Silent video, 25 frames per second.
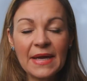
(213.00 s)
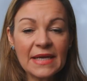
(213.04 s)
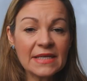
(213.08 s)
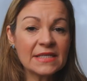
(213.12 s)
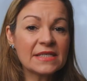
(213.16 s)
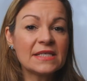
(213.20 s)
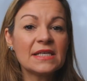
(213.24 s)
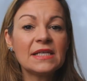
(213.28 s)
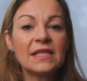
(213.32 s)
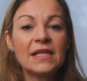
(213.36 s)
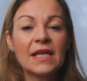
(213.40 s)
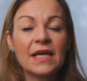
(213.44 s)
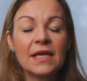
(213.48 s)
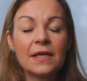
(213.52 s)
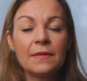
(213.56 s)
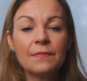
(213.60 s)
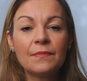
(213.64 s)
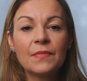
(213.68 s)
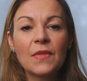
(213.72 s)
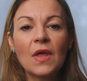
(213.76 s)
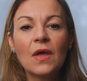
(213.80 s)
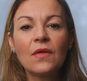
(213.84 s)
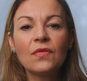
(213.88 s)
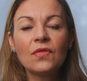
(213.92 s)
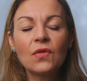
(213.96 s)
basically,
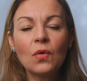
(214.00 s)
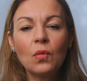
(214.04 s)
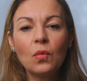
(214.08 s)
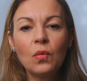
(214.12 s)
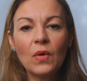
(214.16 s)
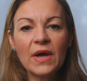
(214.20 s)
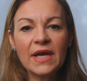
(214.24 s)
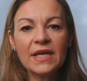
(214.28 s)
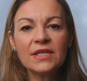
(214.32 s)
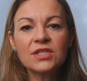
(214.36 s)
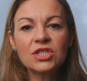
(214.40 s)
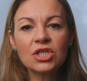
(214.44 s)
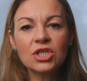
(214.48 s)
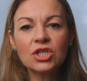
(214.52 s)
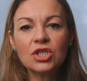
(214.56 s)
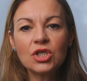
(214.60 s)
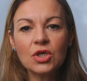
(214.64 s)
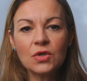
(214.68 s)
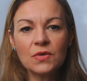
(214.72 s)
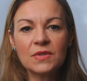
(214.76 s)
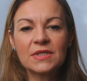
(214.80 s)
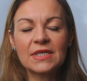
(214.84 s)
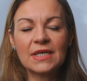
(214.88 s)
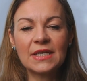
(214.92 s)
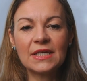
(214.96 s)
the way to
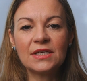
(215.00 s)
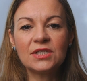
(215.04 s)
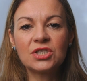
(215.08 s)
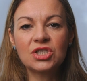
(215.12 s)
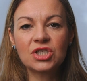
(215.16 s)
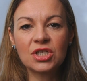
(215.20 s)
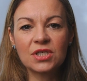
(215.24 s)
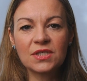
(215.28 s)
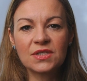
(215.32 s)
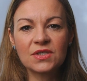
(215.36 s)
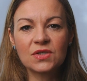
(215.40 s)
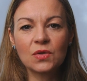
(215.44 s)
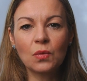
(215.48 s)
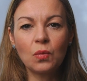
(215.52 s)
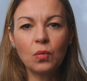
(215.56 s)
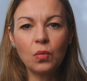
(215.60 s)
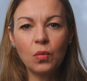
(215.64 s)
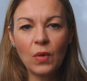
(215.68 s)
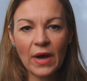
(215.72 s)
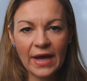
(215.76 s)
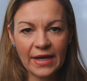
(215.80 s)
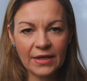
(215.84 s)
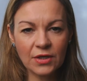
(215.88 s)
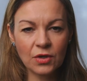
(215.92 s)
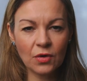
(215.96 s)
use it is just to
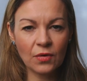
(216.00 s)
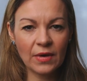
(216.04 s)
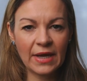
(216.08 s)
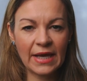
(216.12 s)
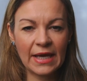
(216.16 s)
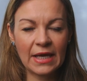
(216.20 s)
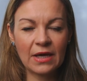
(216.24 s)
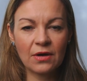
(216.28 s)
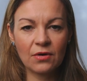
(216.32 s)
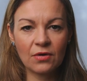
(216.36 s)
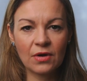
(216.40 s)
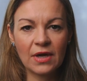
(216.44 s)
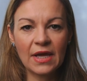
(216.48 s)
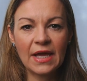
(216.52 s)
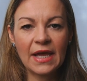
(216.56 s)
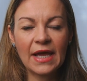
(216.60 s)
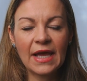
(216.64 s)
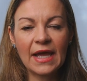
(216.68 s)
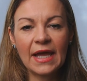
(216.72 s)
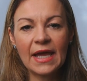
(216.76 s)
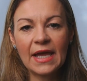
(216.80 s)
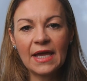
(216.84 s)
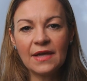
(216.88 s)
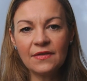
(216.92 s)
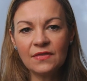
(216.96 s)
wet your hair
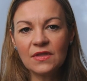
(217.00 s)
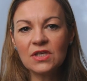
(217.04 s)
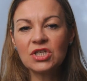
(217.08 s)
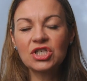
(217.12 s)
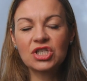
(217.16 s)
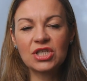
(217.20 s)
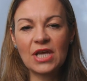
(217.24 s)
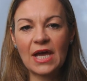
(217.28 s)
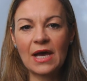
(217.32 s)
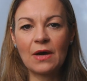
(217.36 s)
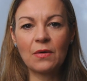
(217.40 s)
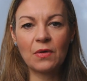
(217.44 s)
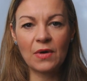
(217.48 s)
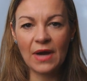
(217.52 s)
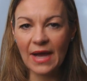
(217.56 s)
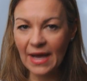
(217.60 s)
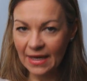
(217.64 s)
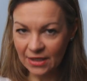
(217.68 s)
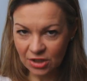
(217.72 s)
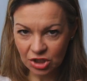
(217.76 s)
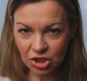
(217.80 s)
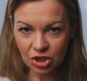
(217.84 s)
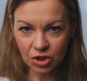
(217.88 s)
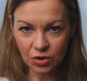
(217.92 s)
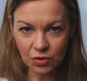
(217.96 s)
in the shower
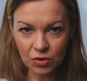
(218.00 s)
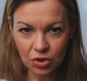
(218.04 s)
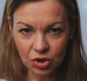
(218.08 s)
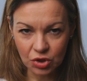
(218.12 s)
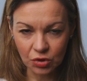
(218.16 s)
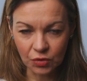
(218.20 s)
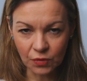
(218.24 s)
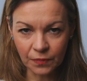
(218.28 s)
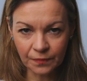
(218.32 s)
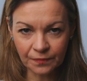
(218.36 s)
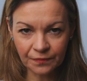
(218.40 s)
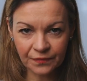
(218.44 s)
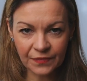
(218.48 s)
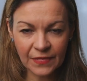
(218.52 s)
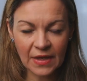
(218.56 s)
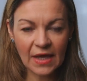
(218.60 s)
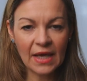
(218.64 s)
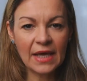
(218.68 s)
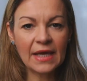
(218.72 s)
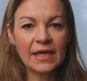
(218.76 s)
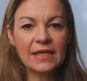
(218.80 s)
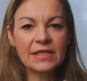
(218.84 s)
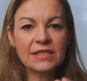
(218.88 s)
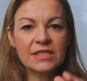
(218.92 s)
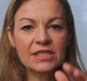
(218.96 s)
as usual,
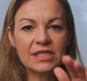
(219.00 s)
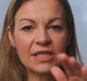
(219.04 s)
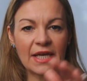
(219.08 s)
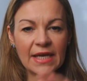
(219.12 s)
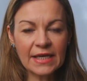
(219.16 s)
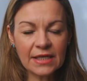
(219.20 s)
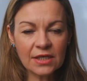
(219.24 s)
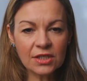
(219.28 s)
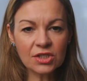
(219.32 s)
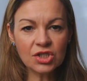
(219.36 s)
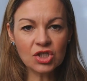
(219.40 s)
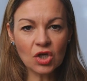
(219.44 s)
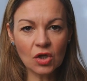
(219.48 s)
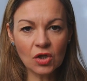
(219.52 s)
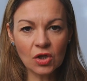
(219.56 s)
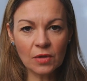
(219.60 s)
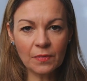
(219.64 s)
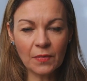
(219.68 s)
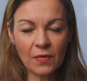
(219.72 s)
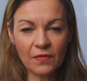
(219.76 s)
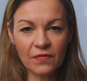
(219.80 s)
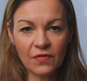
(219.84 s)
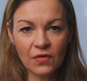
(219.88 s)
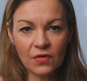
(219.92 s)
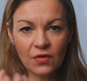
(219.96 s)
take a
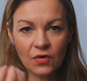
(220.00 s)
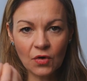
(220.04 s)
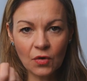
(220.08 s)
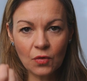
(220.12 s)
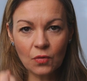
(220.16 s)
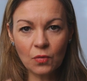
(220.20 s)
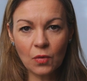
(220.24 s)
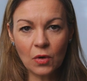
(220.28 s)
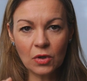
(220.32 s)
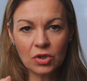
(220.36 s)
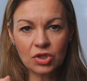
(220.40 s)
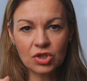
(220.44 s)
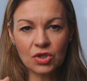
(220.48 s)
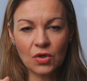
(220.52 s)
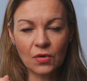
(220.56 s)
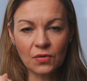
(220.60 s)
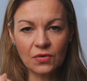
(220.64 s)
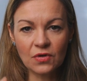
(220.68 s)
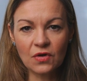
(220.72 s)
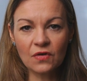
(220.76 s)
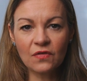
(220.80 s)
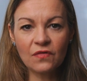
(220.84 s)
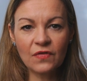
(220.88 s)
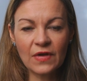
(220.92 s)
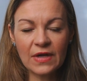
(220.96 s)
dollop of the co-wash on
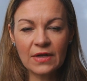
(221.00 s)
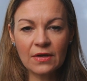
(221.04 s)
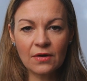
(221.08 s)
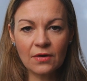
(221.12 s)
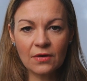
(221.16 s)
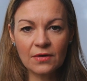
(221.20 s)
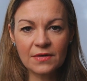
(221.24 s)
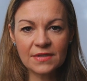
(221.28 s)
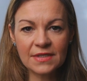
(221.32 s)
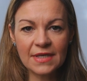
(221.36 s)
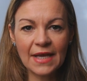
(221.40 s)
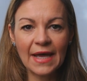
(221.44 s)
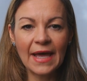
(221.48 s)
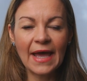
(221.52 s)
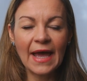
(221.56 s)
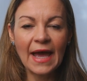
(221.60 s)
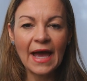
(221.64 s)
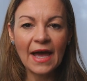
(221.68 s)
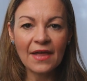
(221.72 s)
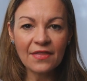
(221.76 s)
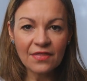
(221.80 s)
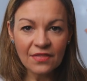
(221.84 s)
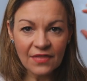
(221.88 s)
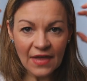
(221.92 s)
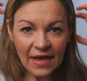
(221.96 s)
your fingers,
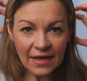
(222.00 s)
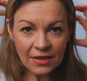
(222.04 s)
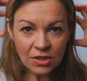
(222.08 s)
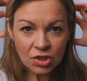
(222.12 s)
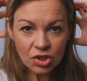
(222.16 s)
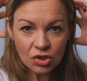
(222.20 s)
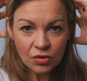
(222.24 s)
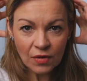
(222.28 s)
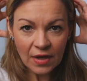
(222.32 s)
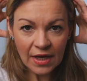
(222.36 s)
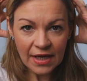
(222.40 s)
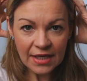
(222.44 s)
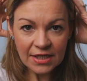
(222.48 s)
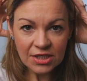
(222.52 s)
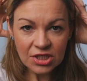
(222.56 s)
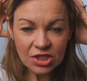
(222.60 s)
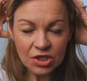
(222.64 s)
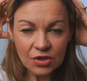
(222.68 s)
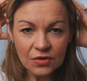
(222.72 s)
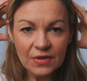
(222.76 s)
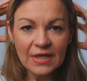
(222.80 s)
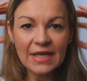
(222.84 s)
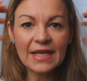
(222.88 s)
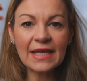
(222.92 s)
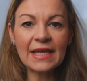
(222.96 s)
and then try
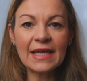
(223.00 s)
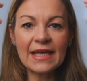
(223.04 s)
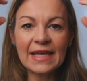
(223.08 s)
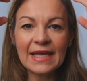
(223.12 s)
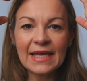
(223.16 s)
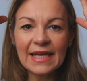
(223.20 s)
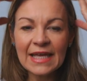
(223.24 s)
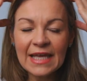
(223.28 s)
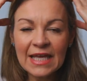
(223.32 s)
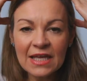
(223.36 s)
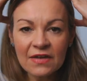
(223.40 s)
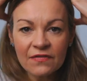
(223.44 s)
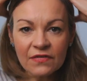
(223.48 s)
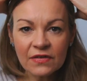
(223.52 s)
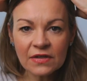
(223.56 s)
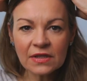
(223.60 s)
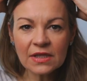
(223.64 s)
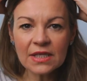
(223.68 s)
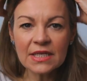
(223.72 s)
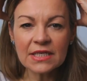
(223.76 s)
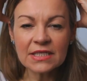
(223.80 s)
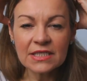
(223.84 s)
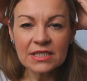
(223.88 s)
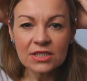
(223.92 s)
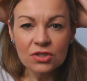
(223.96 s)
to
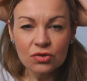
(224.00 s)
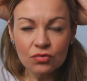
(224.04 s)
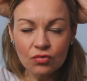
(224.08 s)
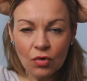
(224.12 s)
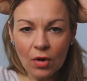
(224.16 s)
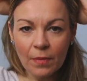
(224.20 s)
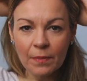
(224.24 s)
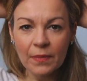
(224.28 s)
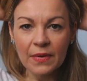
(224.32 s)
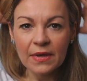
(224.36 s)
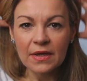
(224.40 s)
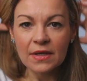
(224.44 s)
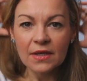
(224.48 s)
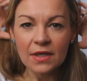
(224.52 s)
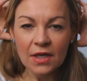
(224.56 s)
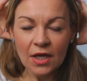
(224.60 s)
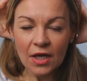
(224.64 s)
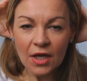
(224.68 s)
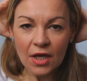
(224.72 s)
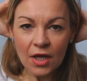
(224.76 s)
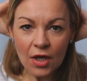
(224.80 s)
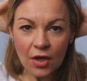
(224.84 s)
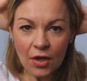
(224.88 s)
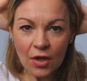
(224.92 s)
evenly scrub it